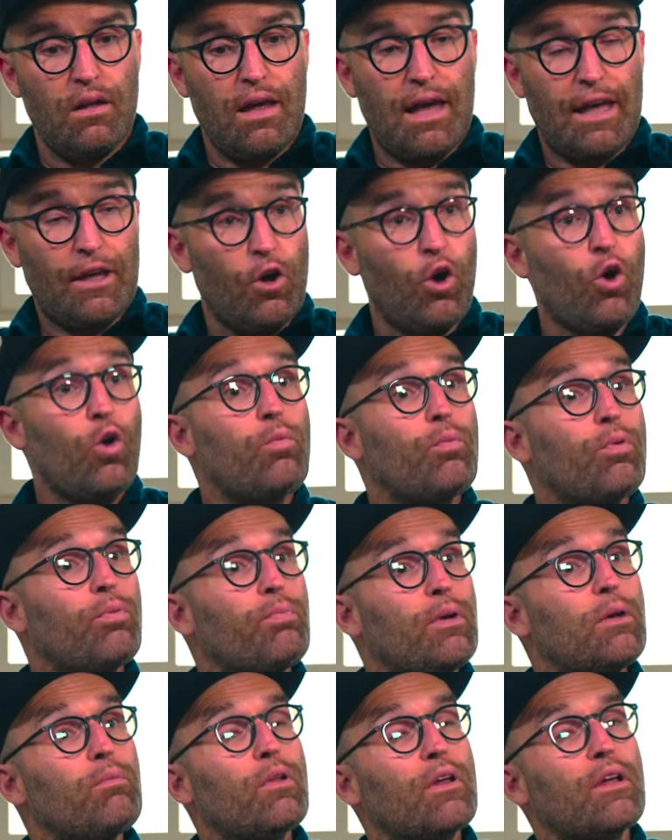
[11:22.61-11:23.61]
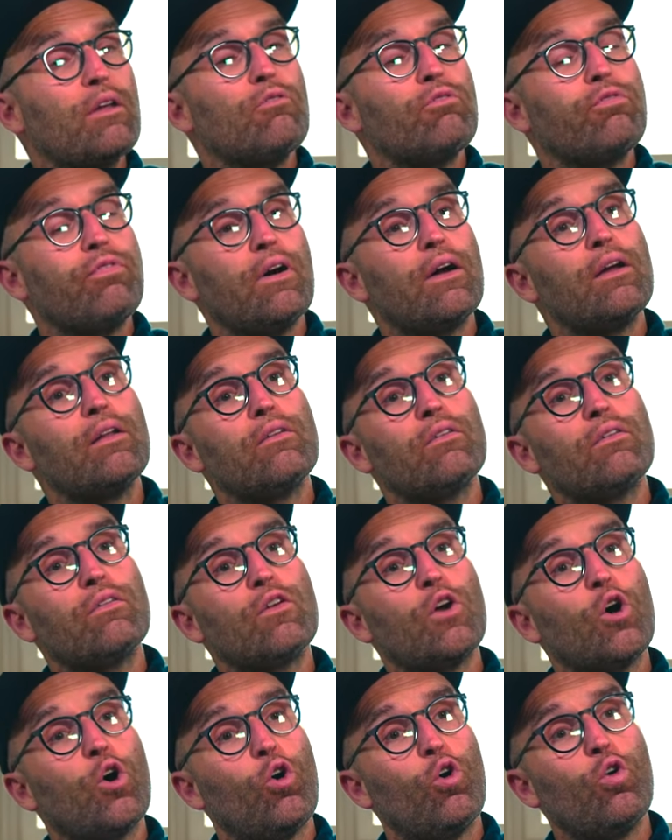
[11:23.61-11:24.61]
I hope people can
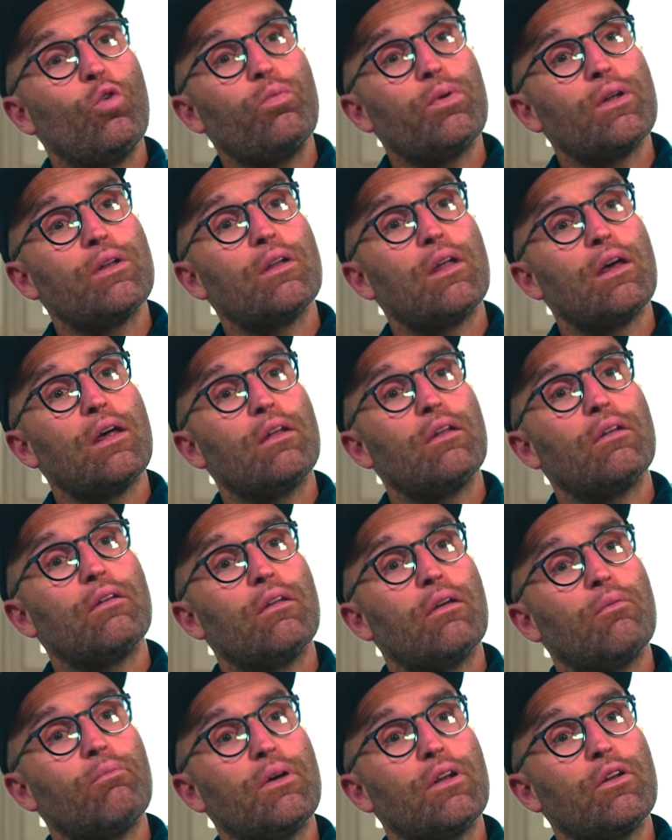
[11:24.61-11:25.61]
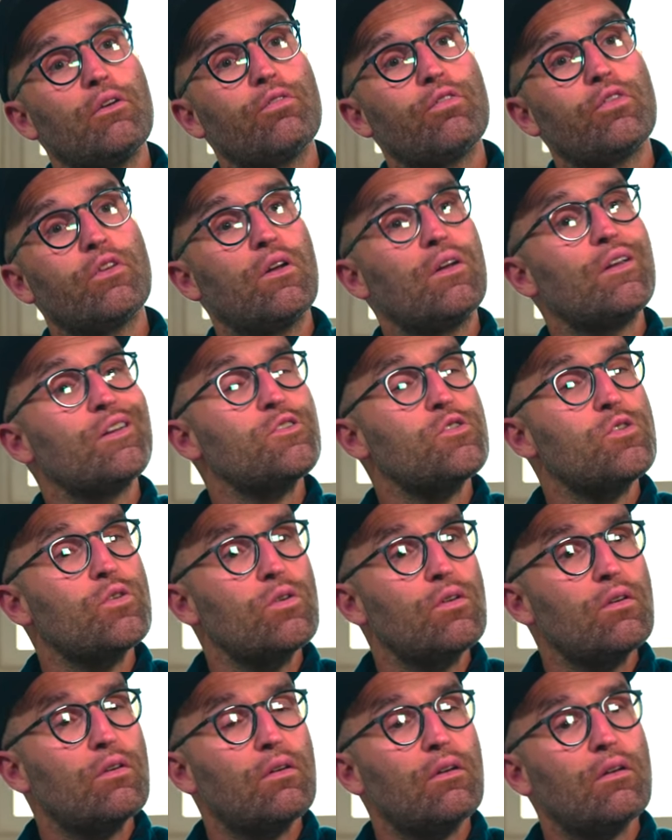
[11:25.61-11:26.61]
find hope and, and a bit of
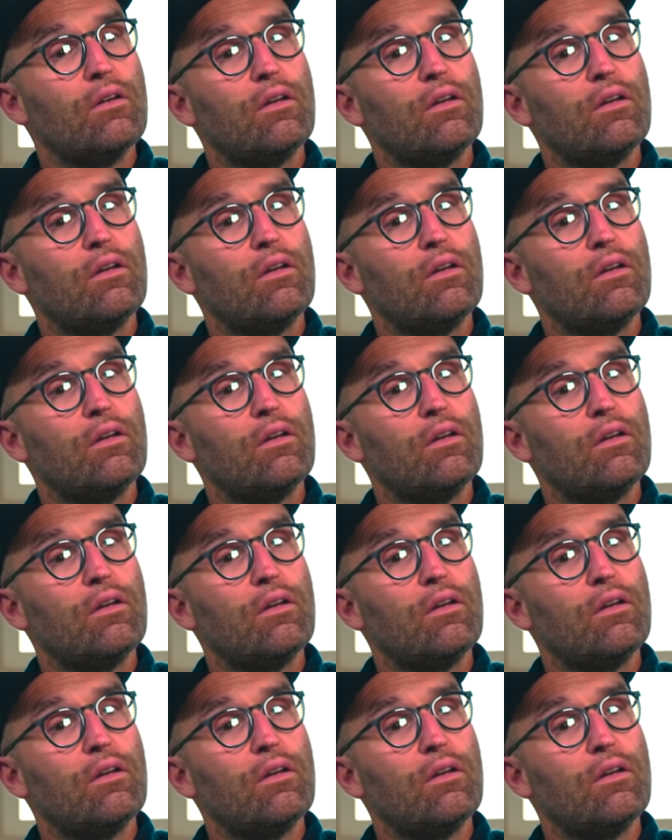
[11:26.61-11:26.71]
solitude